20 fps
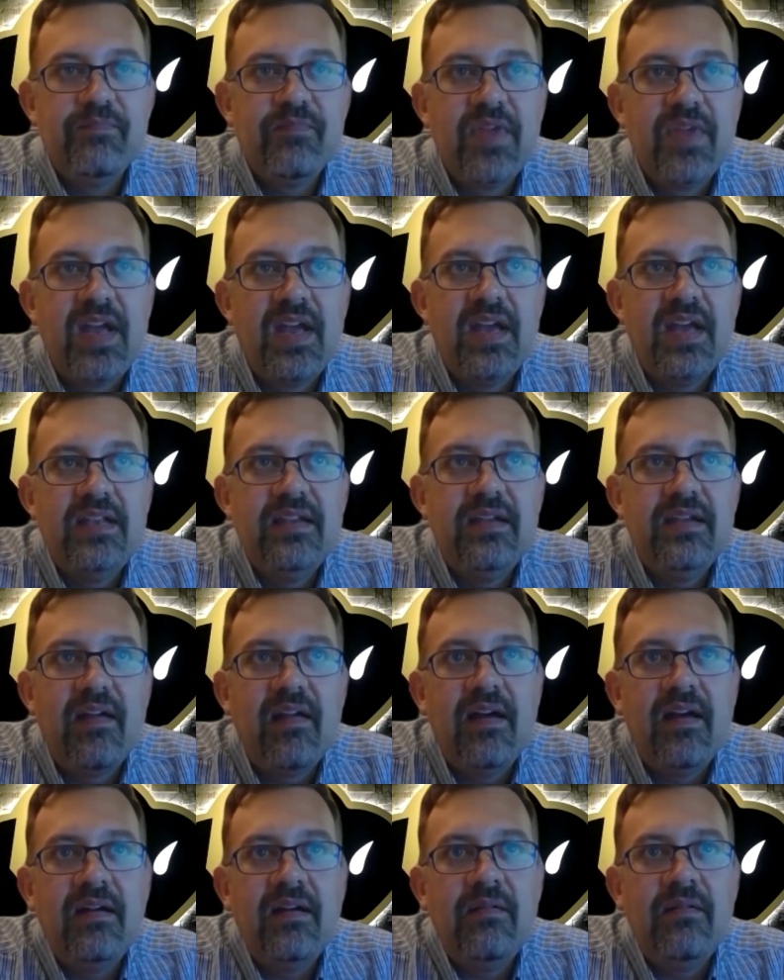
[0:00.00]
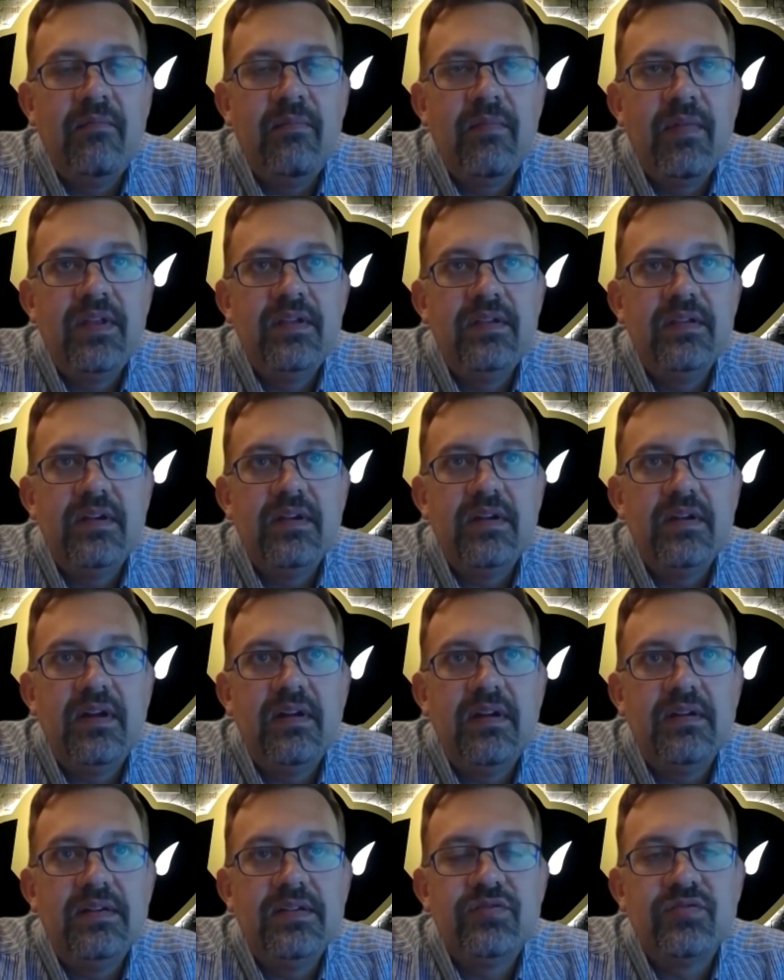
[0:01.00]

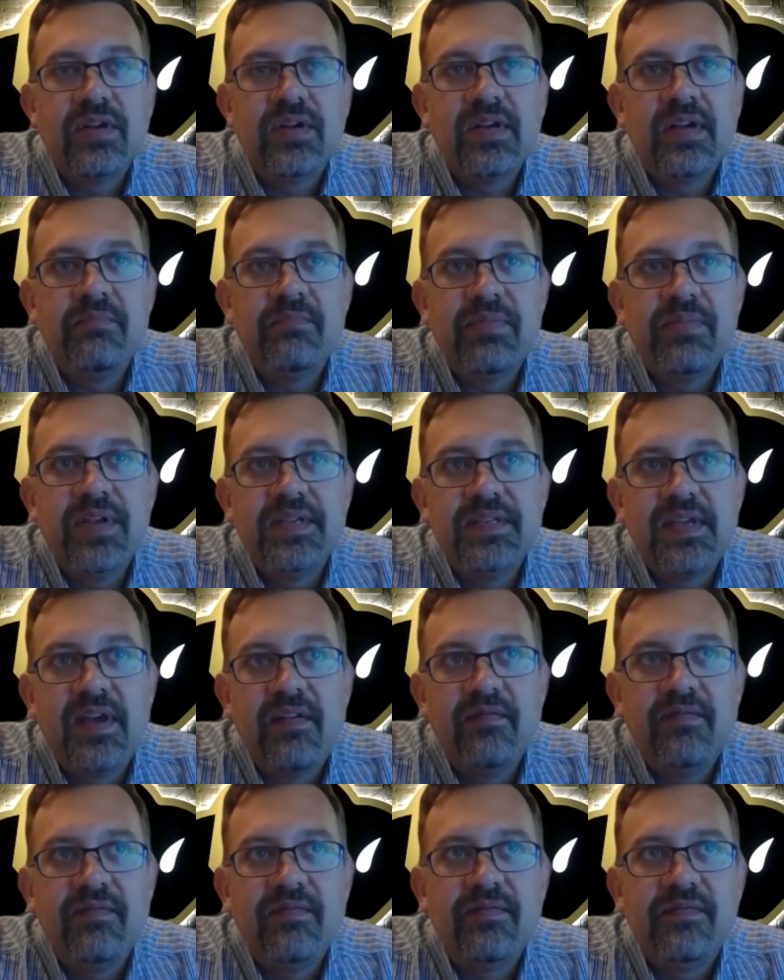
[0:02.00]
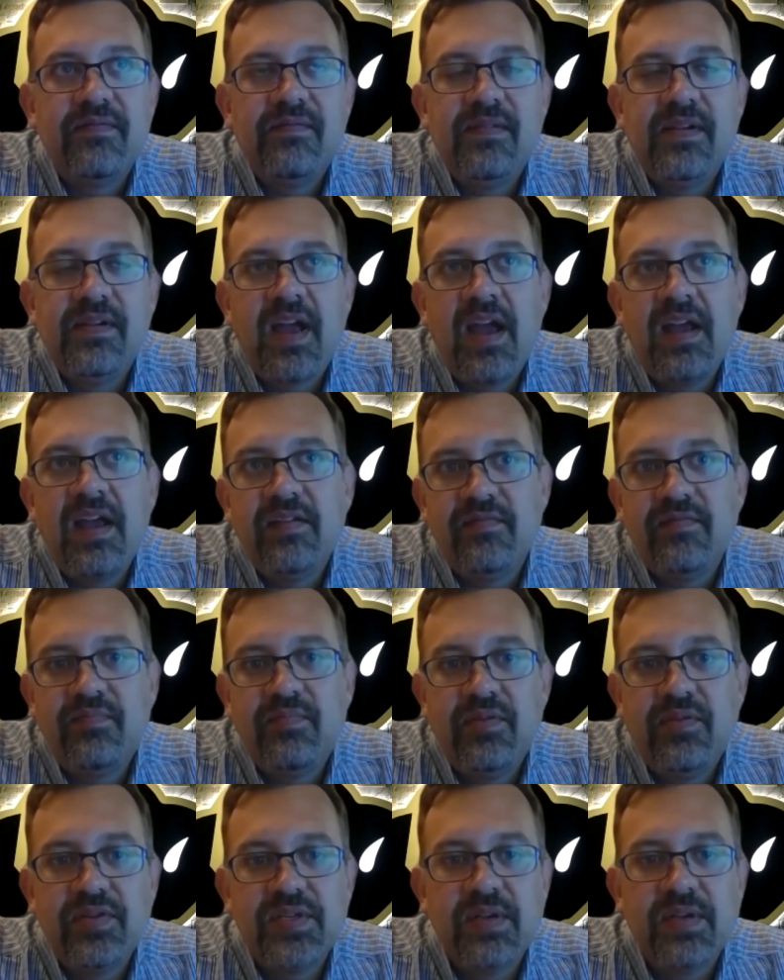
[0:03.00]
Drug companies have kind of
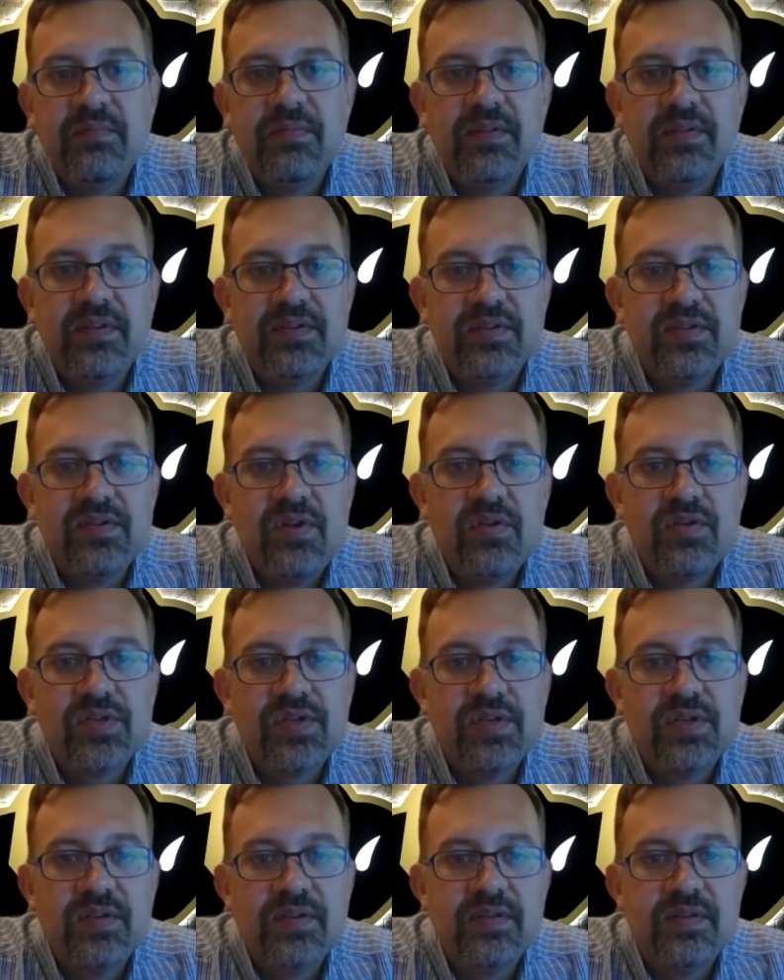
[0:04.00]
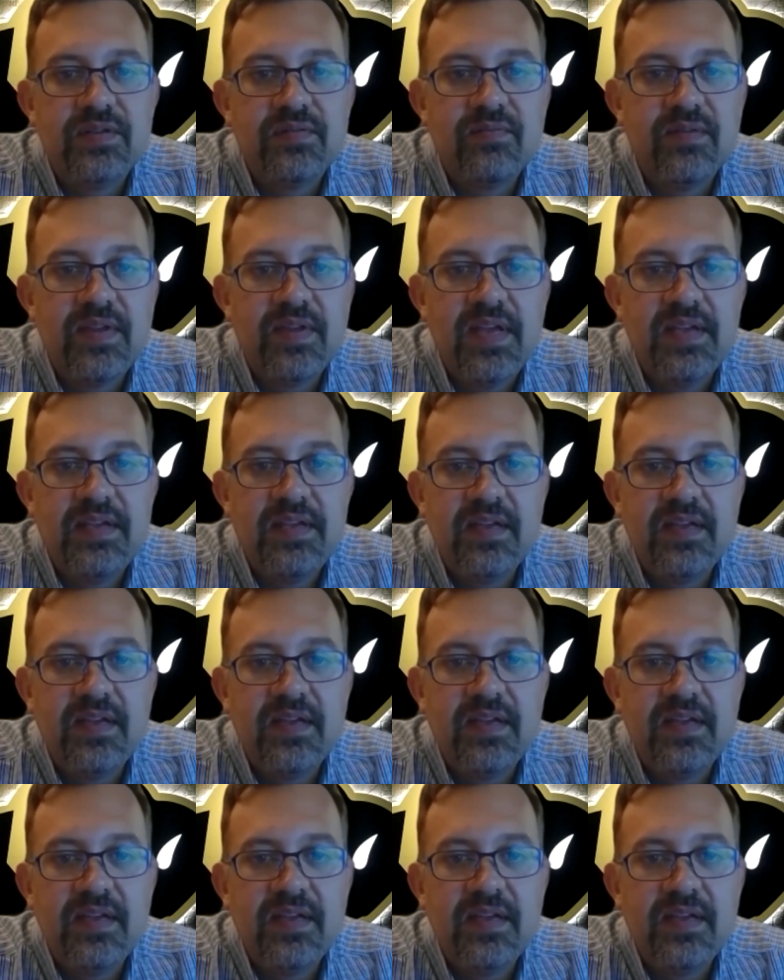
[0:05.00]
pushed some of these notions with the idea